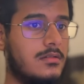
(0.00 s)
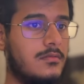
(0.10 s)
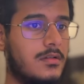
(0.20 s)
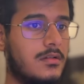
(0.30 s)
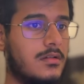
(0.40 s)

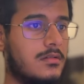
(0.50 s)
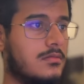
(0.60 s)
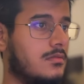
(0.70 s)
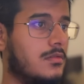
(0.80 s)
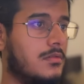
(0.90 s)
We're gonna
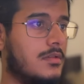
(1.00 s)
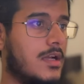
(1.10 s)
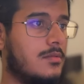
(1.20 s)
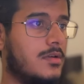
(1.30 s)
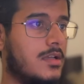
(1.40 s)
go to
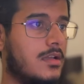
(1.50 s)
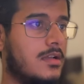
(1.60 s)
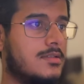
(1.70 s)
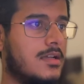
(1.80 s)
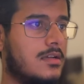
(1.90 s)
that, but yeah,
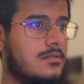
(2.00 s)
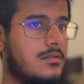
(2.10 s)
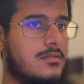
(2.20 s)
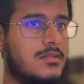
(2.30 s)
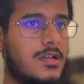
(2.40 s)
let's add
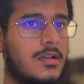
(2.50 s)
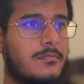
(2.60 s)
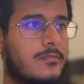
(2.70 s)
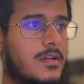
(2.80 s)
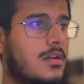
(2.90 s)
the
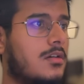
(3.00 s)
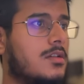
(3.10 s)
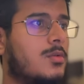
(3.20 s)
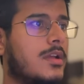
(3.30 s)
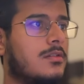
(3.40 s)
GLM one or the
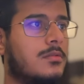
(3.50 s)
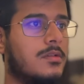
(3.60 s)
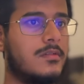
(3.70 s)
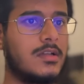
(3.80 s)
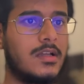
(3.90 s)
Qwen Coder
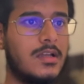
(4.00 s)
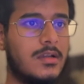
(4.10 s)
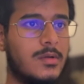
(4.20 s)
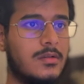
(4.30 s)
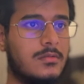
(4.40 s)
one. I like
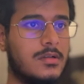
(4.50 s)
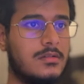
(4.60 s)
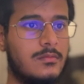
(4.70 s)
Qwen Coder.